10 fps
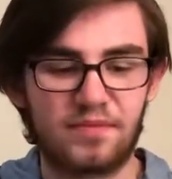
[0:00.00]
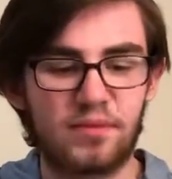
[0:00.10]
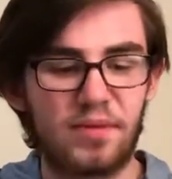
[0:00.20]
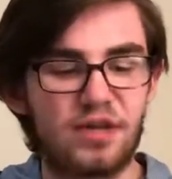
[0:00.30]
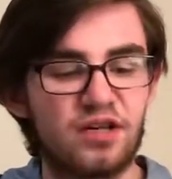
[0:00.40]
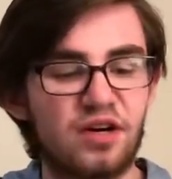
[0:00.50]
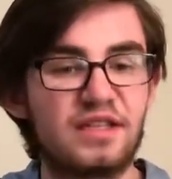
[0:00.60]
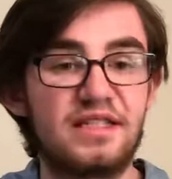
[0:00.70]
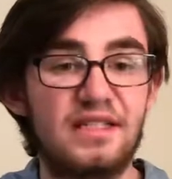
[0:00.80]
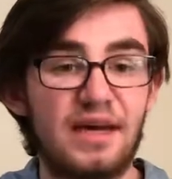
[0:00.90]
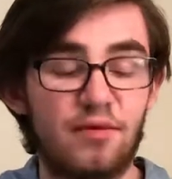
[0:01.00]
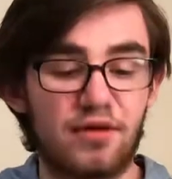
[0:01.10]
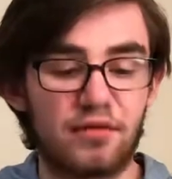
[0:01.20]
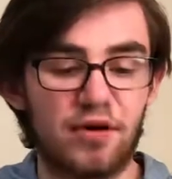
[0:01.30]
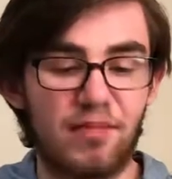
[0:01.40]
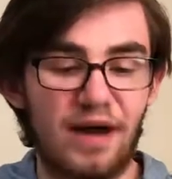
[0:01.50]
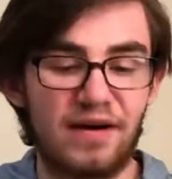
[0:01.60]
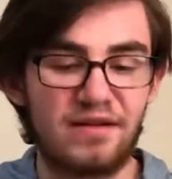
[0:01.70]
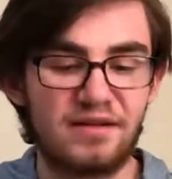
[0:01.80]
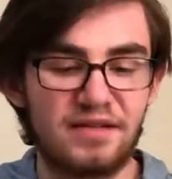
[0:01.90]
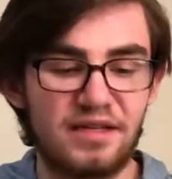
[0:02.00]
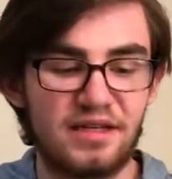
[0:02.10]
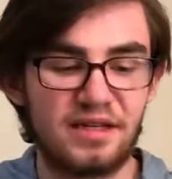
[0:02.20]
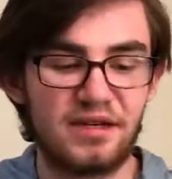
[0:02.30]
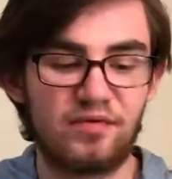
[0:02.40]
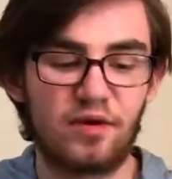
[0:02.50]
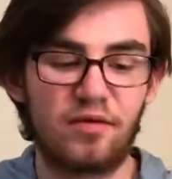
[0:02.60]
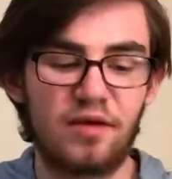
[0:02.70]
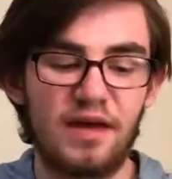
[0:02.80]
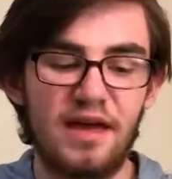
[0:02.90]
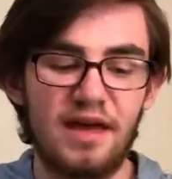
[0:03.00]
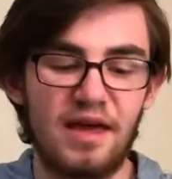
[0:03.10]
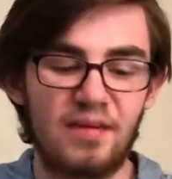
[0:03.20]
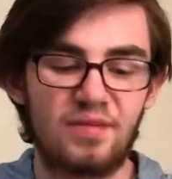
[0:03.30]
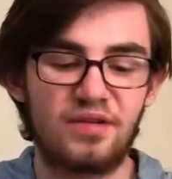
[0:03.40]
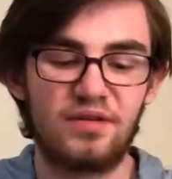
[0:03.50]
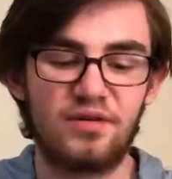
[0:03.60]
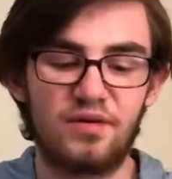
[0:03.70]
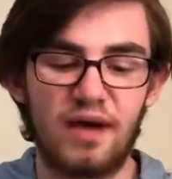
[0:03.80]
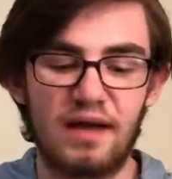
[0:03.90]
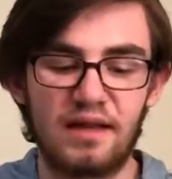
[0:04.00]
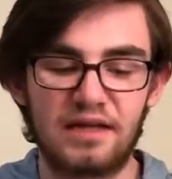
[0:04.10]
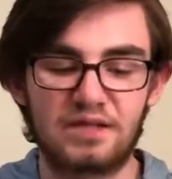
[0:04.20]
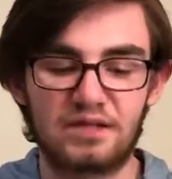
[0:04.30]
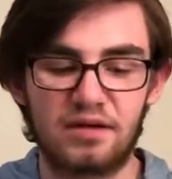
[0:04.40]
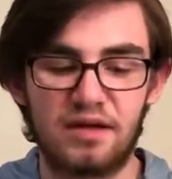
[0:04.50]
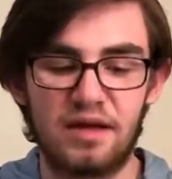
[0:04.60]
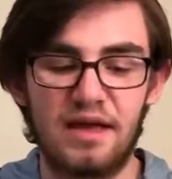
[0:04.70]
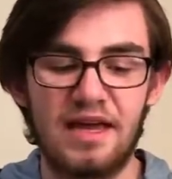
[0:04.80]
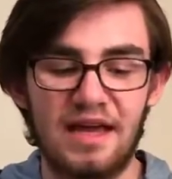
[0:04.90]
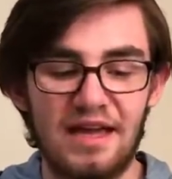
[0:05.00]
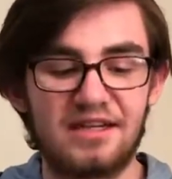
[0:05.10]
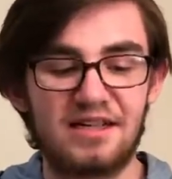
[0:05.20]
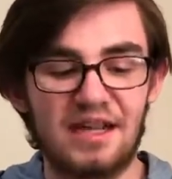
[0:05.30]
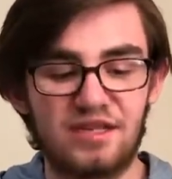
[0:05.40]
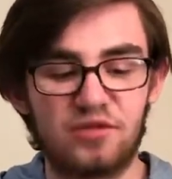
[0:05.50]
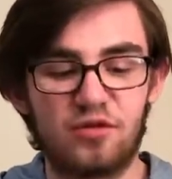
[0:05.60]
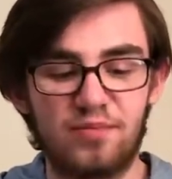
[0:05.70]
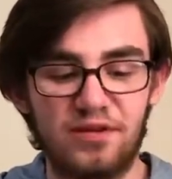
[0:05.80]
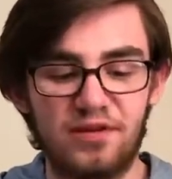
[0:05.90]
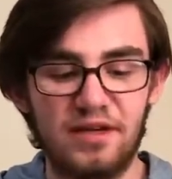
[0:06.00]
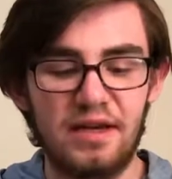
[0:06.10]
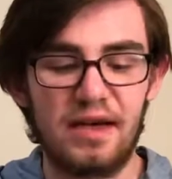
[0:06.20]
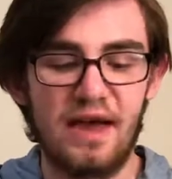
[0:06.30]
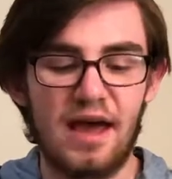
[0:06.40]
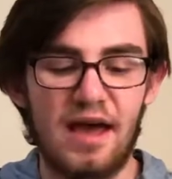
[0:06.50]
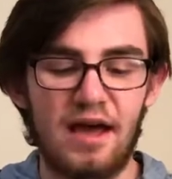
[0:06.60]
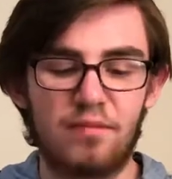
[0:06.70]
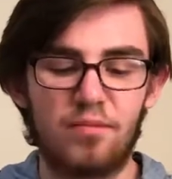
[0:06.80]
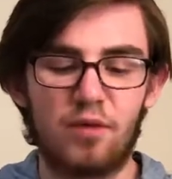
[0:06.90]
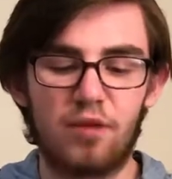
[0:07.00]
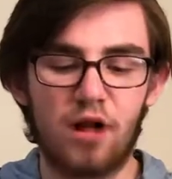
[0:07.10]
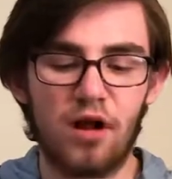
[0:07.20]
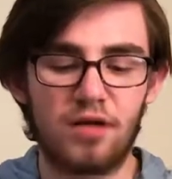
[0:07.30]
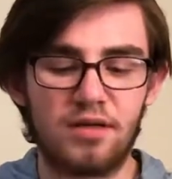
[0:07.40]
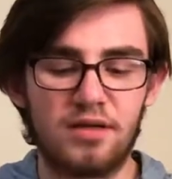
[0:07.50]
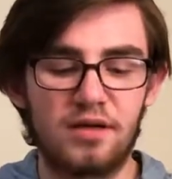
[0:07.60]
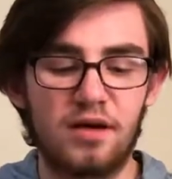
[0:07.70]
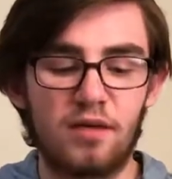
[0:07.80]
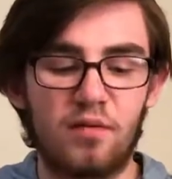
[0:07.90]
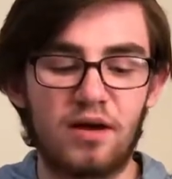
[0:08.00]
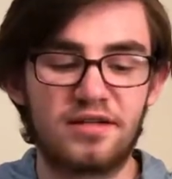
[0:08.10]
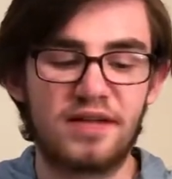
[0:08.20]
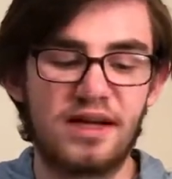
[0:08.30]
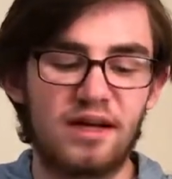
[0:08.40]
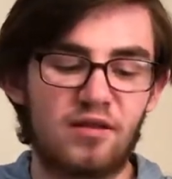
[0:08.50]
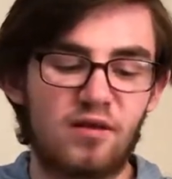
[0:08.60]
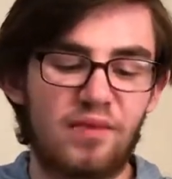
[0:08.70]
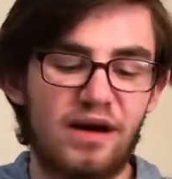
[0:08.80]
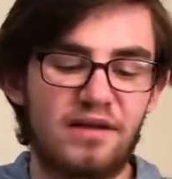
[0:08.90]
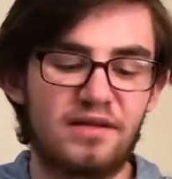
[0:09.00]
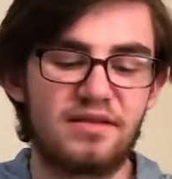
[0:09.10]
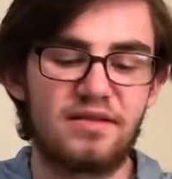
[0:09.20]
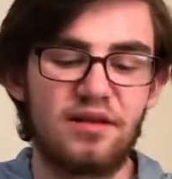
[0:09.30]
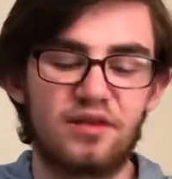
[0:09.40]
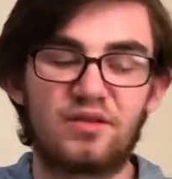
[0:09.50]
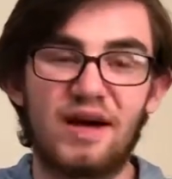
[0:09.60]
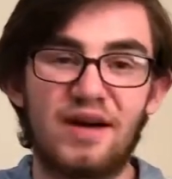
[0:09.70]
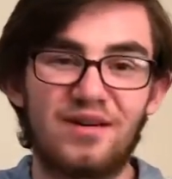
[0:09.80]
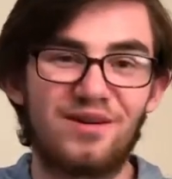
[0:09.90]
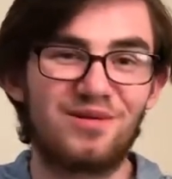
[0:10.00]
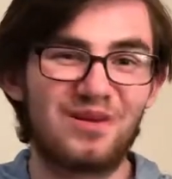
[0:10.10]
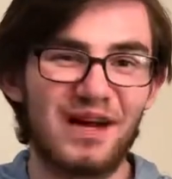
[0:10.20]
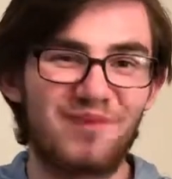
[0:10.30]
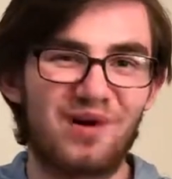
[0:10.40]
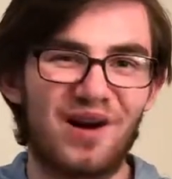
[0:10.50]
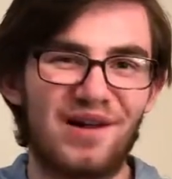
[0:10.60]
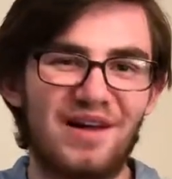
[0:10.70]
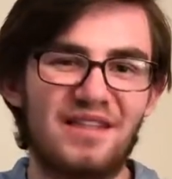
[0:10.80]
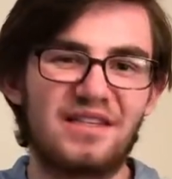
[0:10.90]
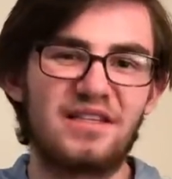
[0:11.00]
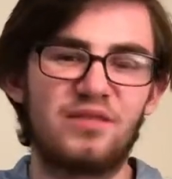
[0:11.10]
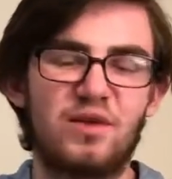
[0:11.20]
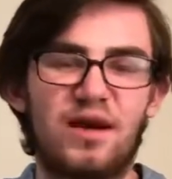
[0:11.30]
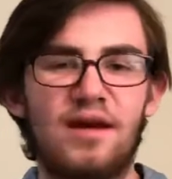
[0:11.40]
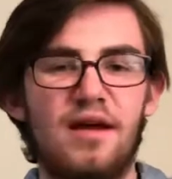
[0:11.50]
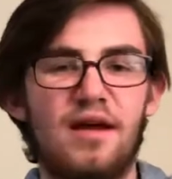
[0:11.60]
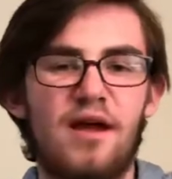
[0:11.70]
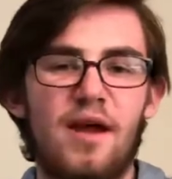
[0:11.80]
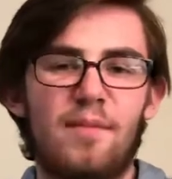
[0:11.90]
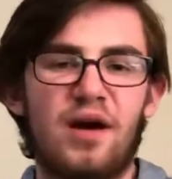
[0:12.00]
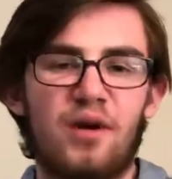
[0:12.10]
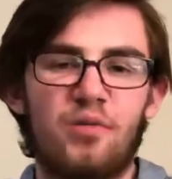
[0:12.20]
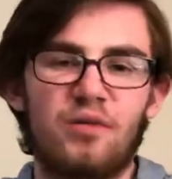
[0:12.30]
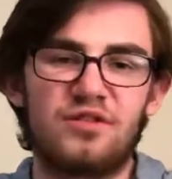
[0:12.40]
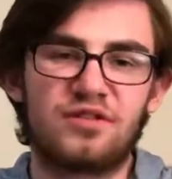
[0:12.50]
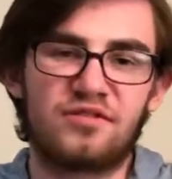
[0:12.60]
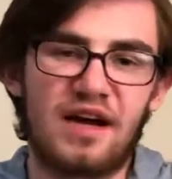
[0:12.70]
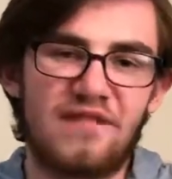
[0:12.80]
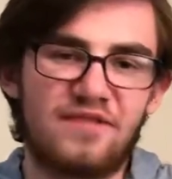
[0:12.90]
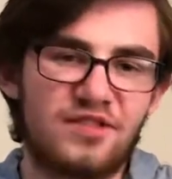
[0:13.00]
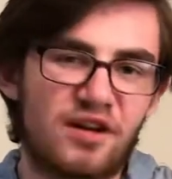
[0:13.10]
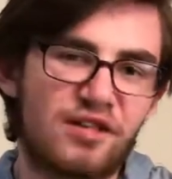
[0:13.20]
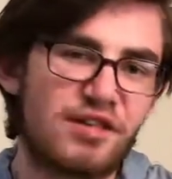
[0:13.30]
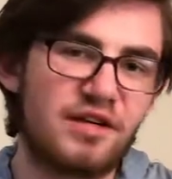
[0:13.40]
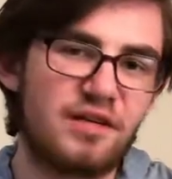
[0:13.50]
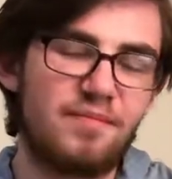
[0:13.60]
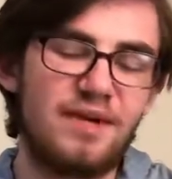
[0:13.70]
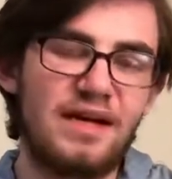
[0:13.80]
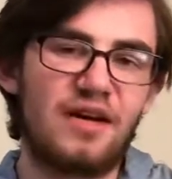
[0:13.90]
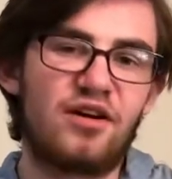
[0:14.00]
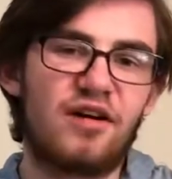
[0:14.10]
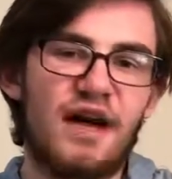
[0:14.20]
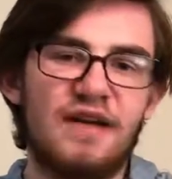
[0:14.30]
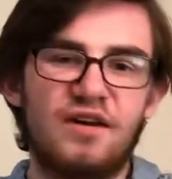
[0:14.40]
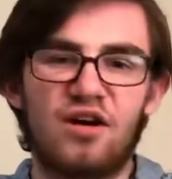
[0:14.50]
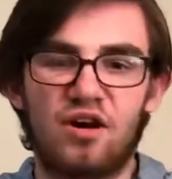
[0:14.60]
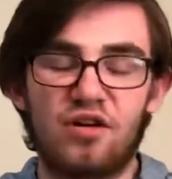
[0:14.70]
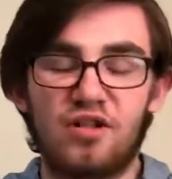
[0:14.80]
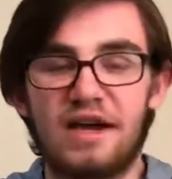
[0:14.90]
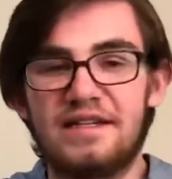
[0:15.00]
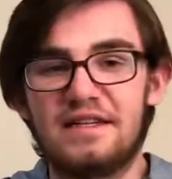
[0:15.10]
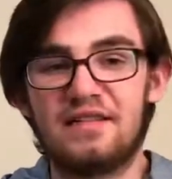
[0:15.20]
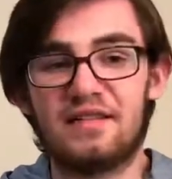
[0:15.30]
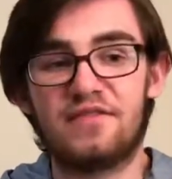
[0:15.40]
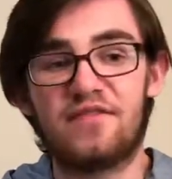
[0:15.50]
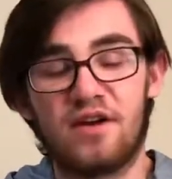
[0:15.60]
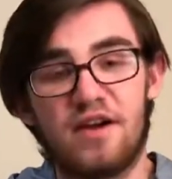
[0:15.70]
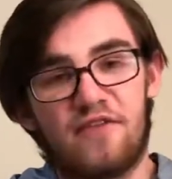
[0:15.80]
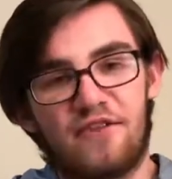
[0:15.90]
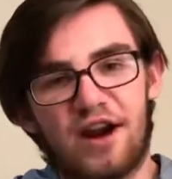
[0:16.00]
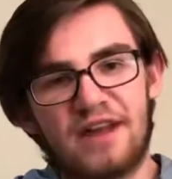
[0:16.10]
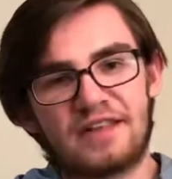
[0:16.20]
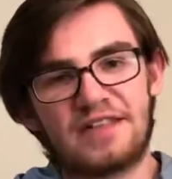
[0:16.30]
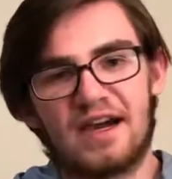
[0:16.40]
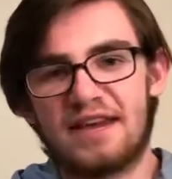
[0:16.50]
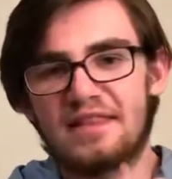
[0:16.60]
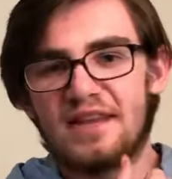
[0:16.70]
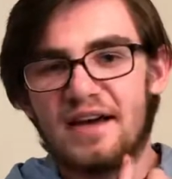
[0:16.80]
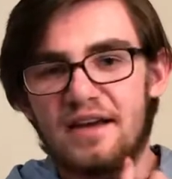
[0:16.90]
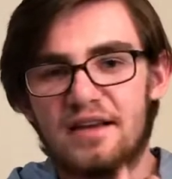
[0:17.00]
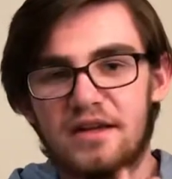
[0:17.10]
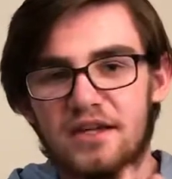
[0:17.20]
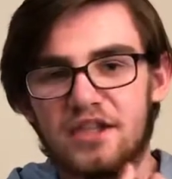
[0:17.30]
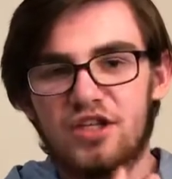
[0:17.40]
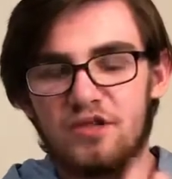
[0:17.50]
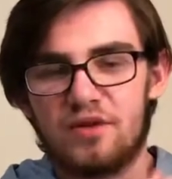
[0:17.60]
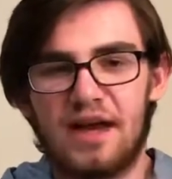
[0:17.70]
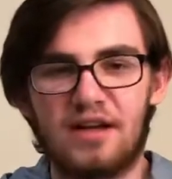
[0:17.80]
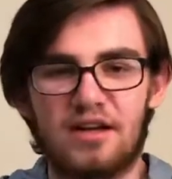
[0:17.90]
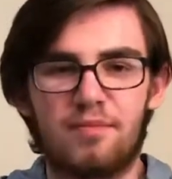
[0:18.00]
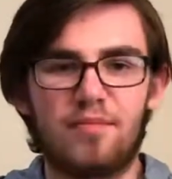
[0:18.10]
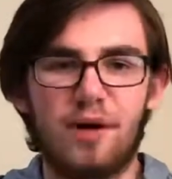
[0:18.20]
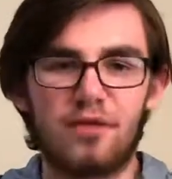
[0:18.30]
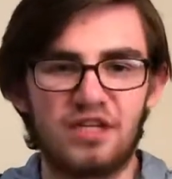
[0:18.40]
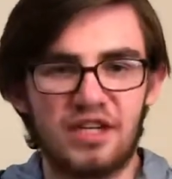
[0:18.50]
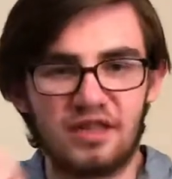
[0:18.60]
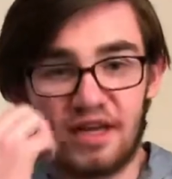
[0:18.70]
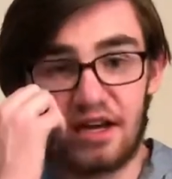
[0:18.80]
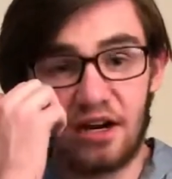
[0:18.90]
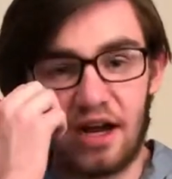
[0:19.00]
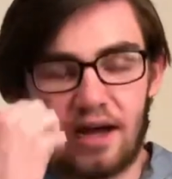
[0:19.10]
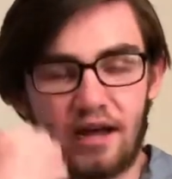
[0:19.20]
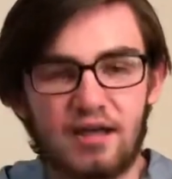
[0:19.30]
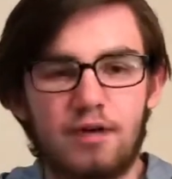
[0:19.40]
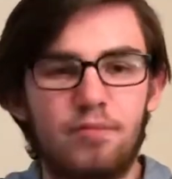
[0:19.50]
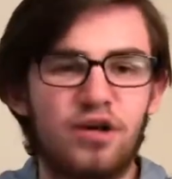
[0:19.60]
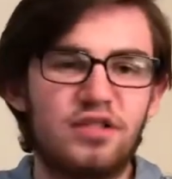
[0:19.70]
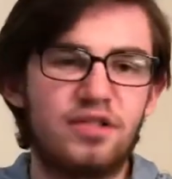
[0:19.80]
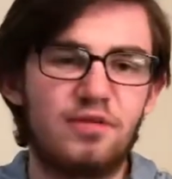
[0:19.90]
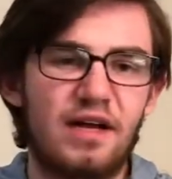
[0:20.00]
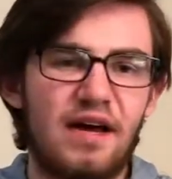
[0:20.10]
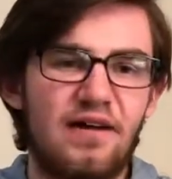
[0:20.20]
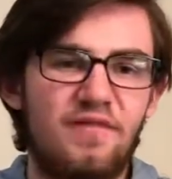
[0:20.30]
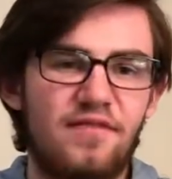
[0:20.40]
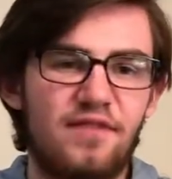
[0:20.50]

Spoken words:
But during his stay with Lord Byron, he wrote Hymn to Intellectual Beauty and Mont Blanc while staying at Lord Byron's. They also had a ghostwriting party, and this is where Mary Wollstonecraft started to begin her early ideas of Frankenstein that she would end up publishing later, and Percy would have